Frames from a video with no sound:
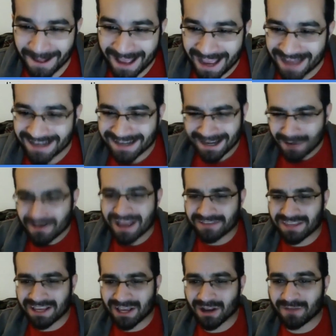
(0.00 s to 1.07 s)
And then oh yeah,
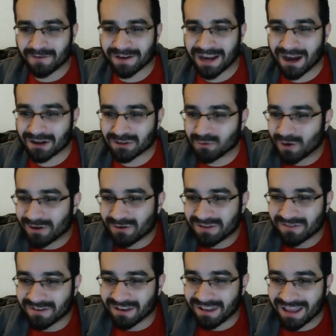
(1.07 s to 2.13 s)
they kill off a character who I don't
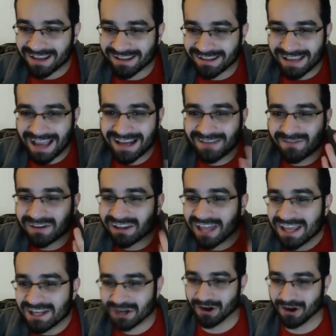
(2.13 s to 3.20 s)
even li like. I didn't even
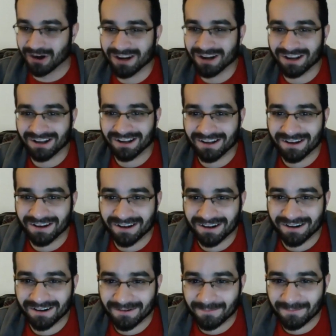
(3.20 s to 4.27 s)
like her.
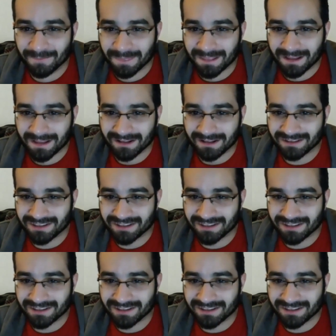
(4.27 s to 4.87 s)
Like, they